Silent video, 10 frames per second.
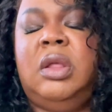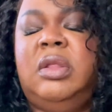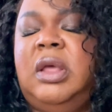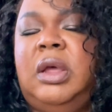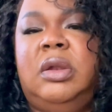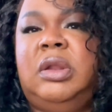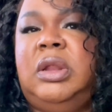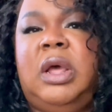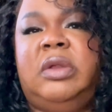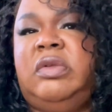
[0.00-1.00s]

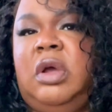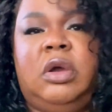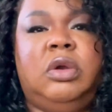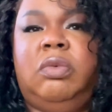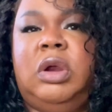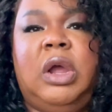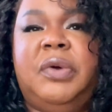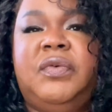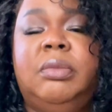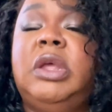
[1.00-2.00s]
that's not going to work out
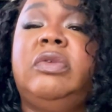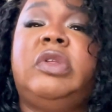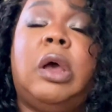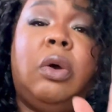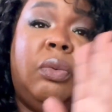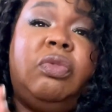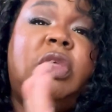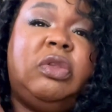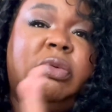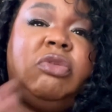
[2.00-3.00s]
for me. So
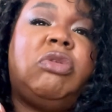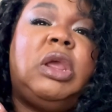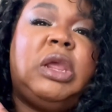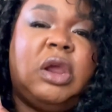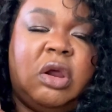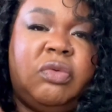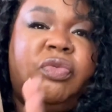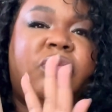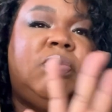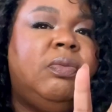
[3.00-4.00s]
these ones right here,
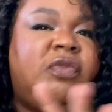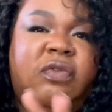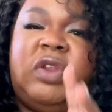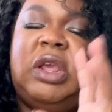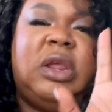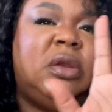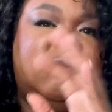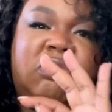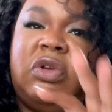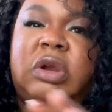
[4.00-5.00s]

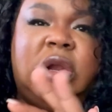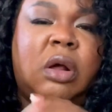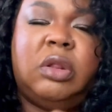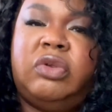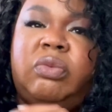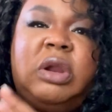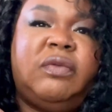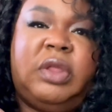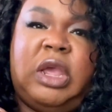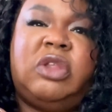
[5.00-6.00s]
$15, $30, whatever
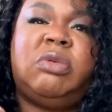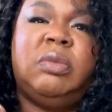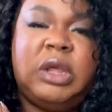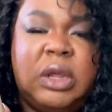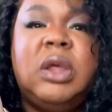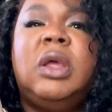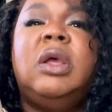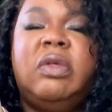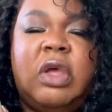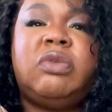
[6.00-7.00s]
the case may be,
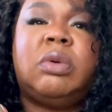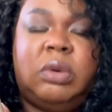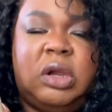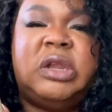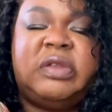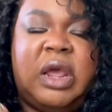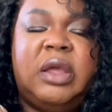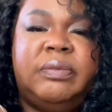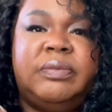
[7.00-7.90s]
that's where we're going to stay.